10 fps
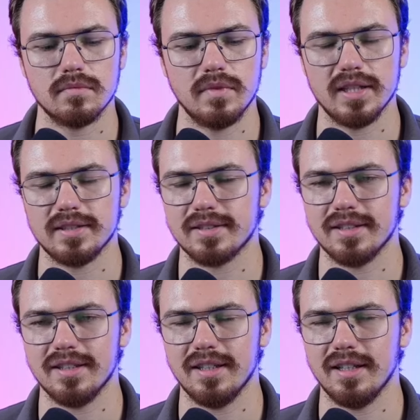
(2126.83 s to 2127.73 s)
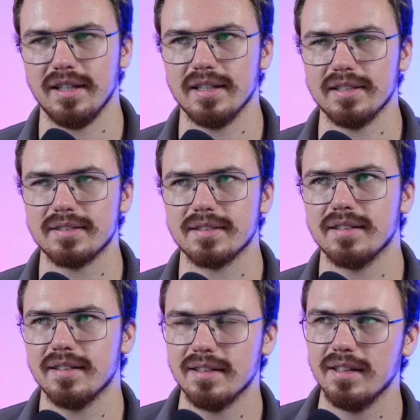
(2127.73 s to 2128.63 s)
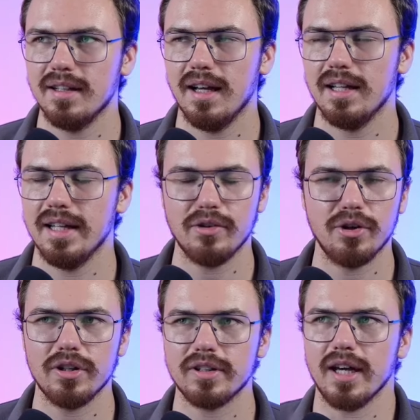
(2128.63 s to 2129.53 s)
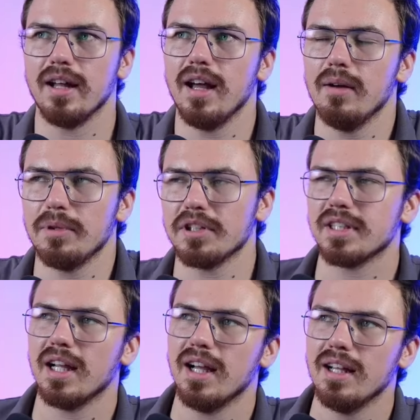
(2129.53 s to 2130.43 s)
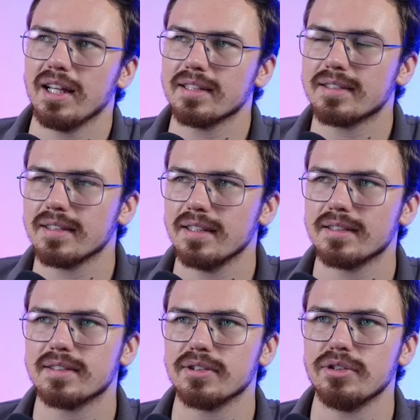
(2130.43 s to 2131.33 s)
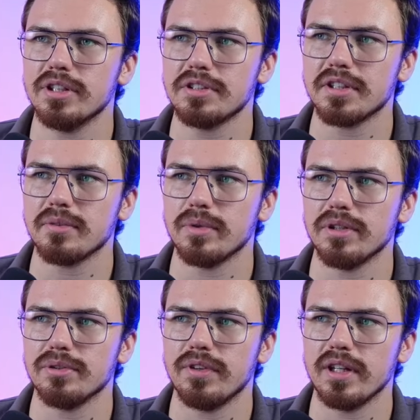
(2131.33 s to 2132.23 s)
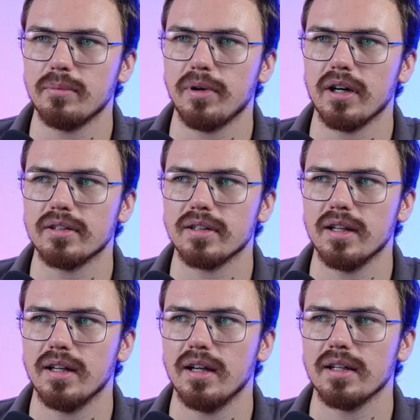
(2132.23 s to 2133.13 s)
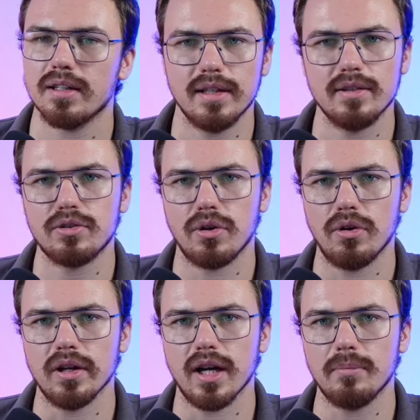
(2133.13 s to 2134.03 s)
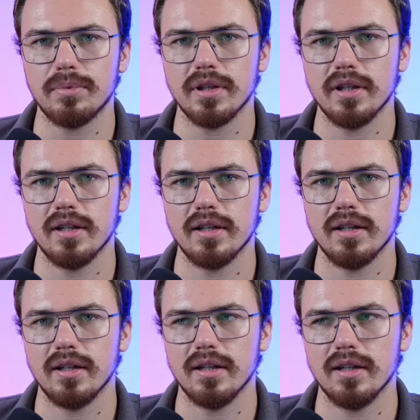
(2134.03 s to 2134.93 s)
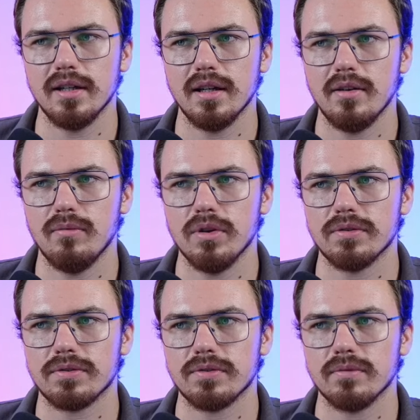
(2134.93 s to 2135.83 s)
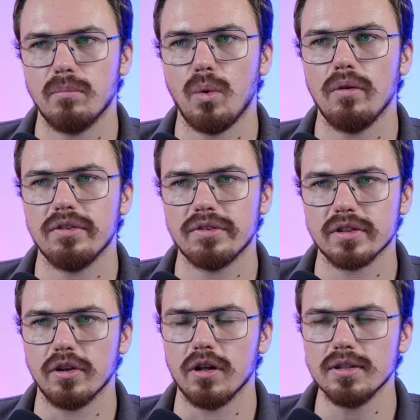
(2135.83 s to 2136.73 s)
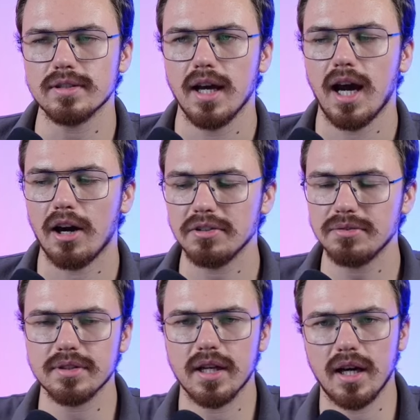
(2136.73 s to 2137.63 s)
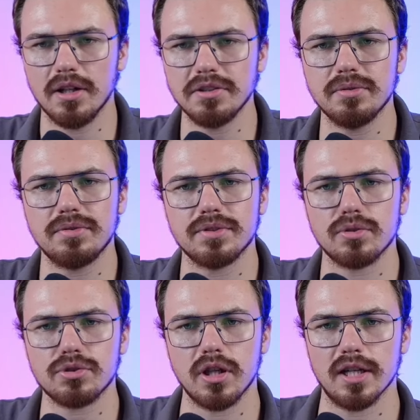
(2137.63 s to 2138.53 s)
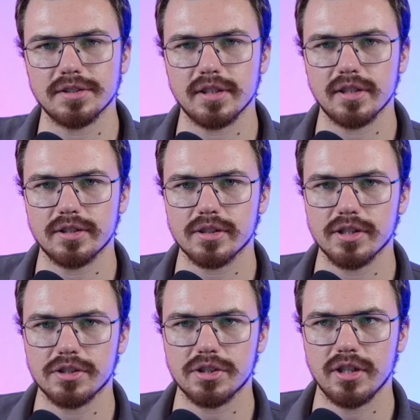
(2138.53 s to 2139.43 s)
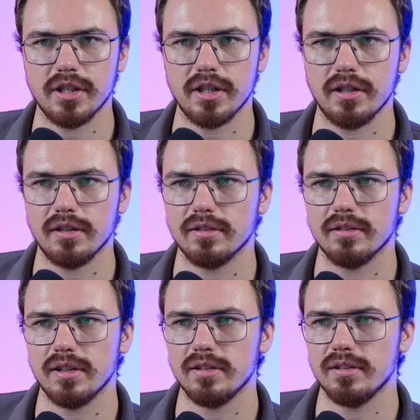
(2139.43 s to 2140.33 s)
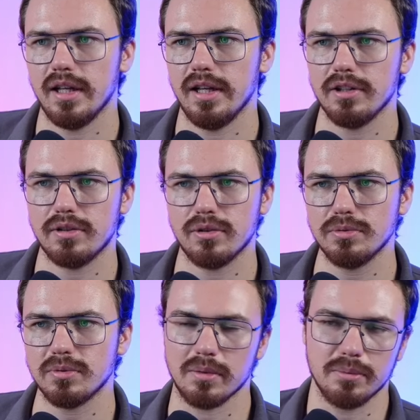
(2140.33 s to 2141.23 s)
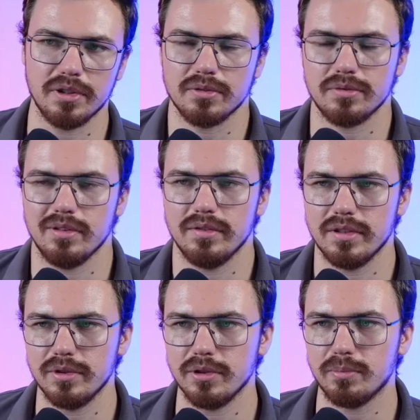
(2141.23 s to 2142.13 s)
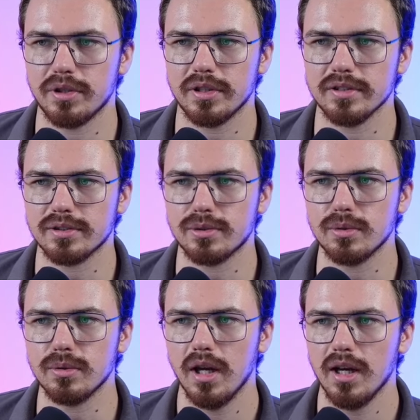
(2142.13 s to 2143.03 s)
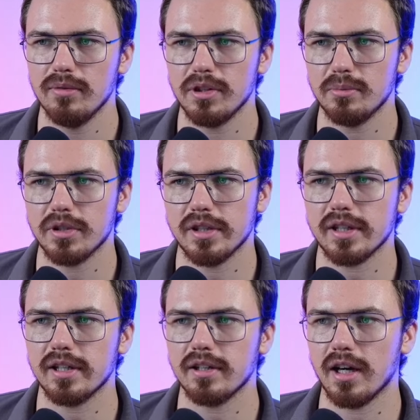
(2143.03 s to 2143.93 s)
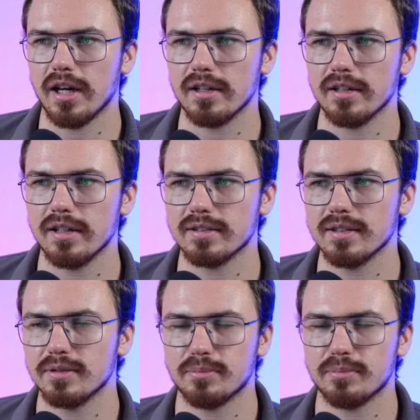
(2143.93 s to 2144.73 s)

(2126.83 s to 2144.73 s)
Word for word: That's, uh, that's I never heard that because like it's it's so interesting when you think about uh, a kid growing up uh, uh, with more with adults. How's it, how's with socializing? Is, is she in in any groups? Like because when you put it in school, when you put it in kindergarten, it's it's